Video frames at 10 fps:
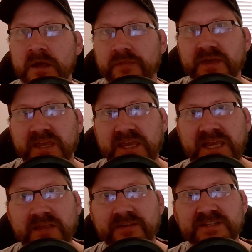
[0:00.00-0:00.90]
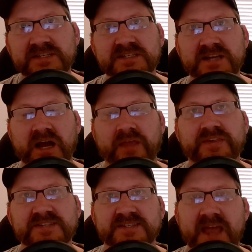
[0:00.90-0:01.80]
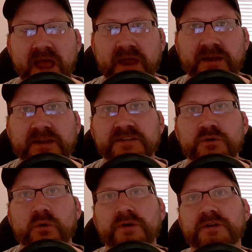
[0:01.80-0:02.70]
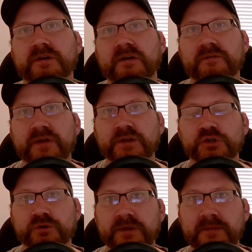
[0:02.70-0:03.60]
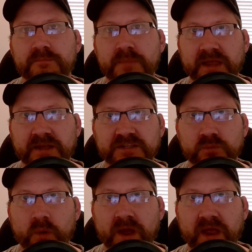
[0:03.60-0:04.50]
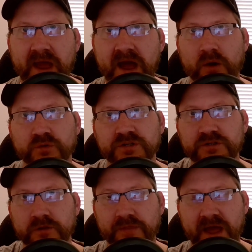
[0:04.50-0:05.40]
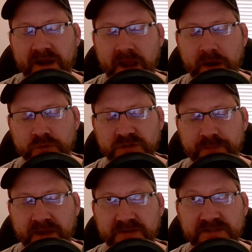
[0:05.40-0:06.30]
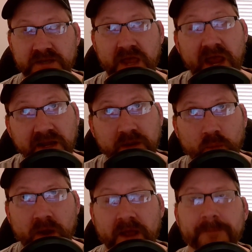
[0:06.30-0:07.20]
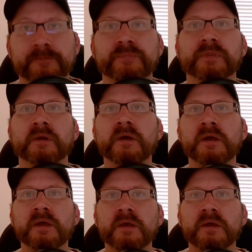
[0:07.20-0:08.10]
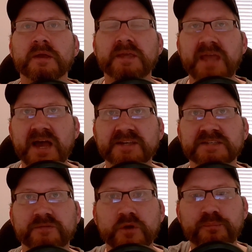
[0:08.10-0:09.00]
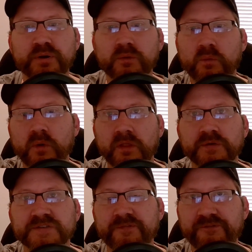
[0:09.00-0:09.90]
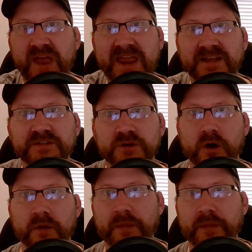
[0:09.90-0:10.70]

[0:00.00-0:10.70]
the heat that's inside the sand is going to eventually make its way out to that airspace anyway. Yes, if you put one of those fans on